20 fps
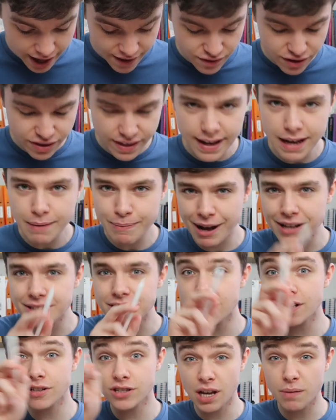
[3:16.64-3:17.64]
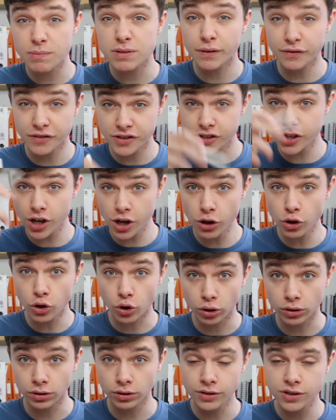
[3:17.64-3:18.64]
If you think about it in terms of
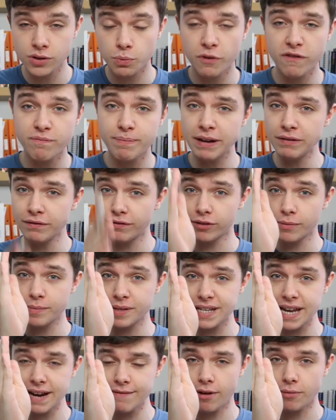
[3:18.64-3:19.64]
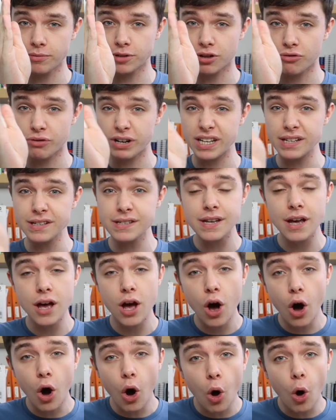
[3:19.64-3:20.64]
circles, we've been from 0 degrees
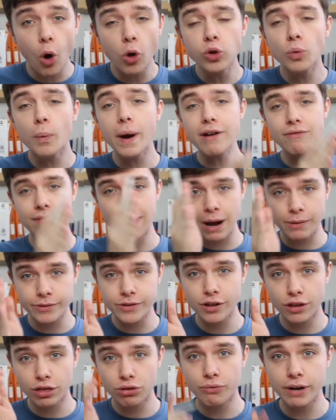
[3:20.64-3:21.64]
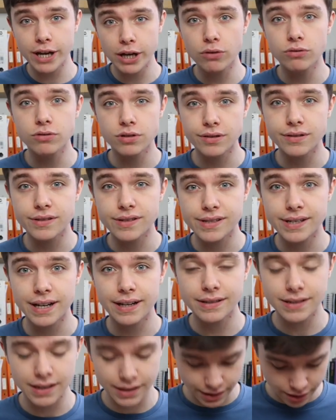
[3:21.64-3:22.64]
all the way around to
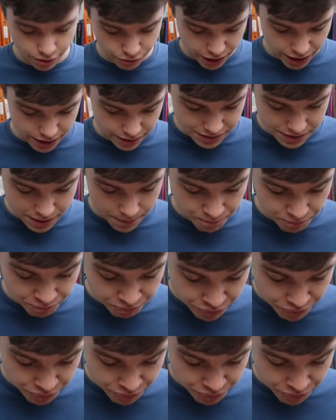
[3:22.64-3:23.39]
360 degrees.